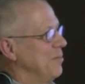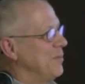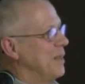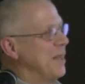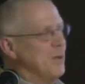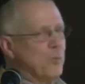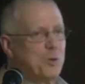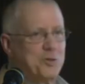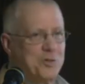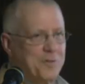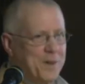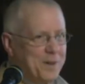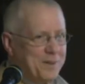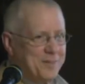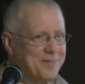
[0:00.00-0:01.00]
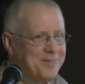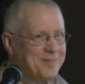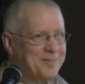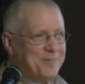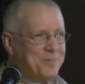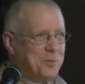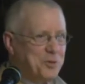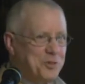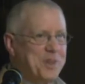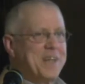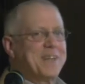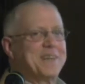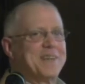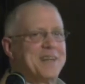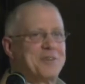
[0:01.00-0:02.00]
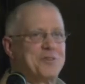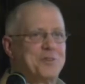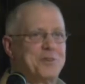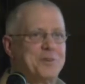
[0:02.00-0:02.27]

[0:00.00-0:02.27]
Teddy Roosevelt were standing next